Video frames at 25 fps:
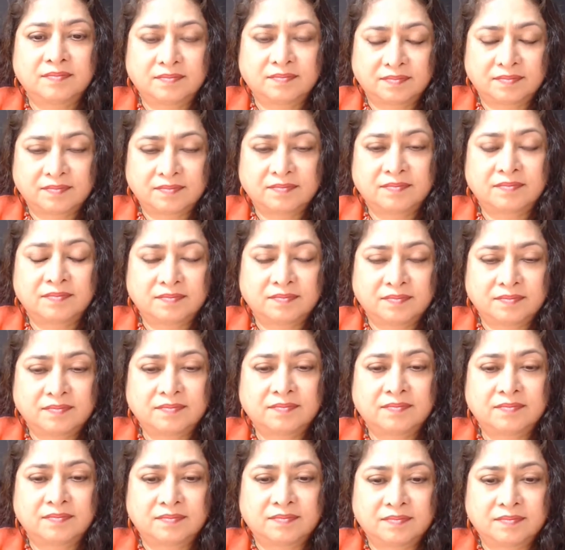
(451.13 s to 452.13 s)

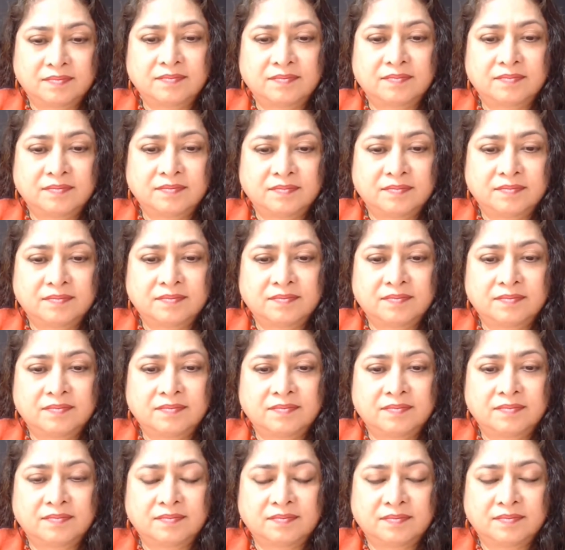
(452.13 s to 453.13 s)

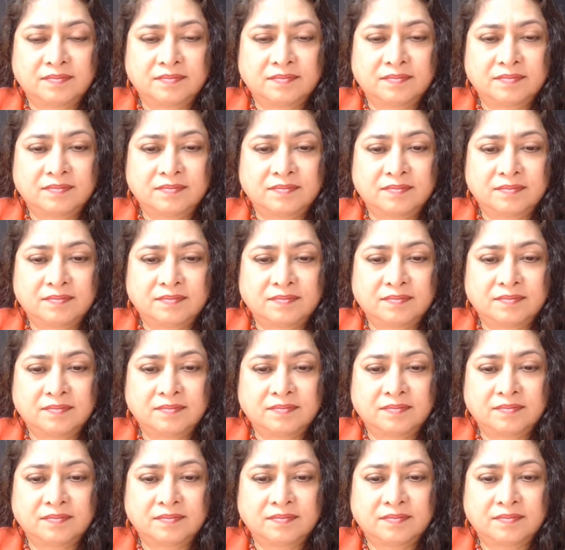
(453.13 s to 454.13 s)

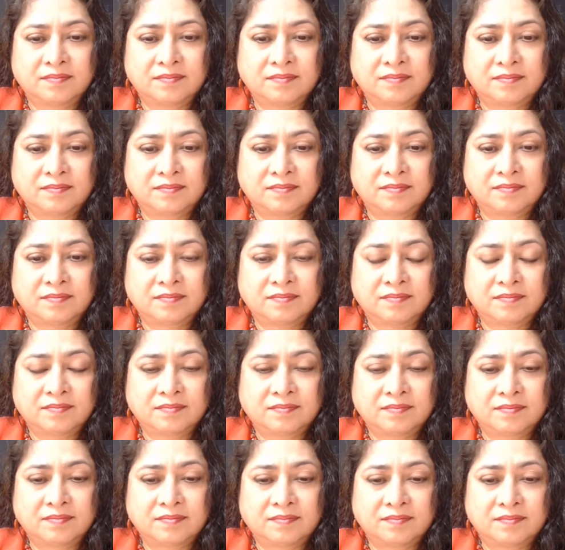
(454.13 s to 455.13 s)

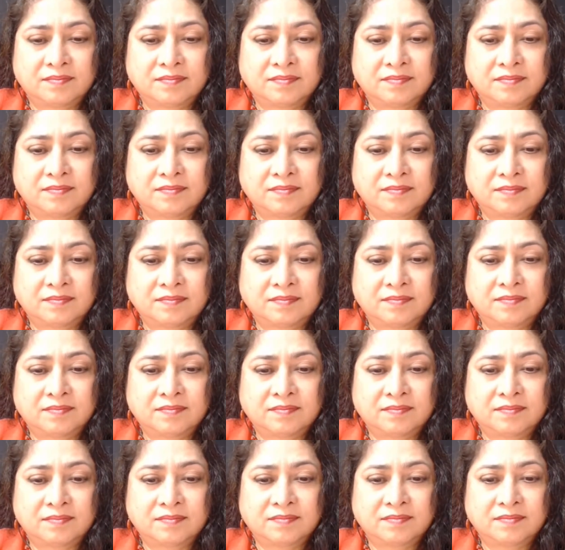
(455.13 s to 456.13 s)

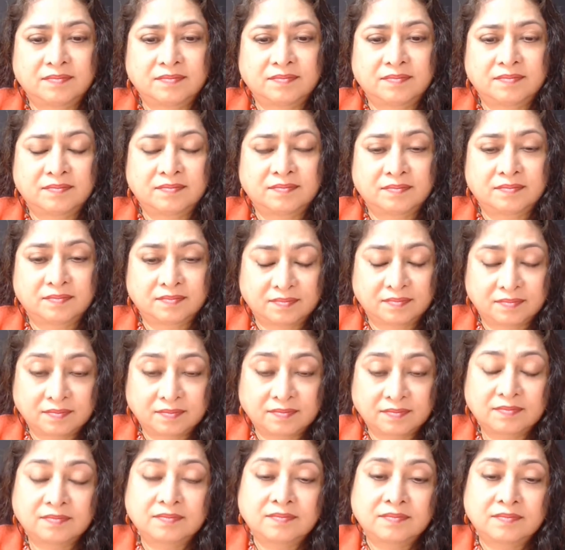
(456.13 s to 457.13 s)

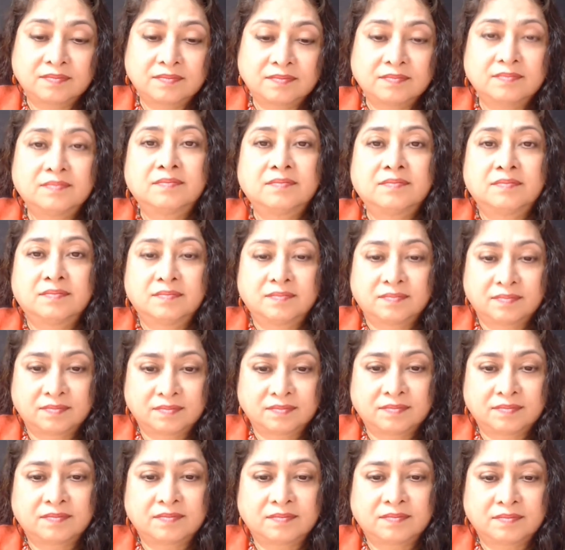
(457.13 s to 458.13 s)

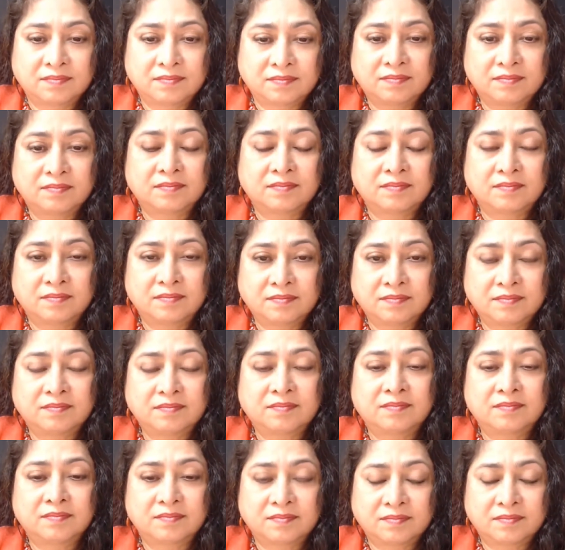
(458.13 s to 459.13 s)
The person shown says nothing.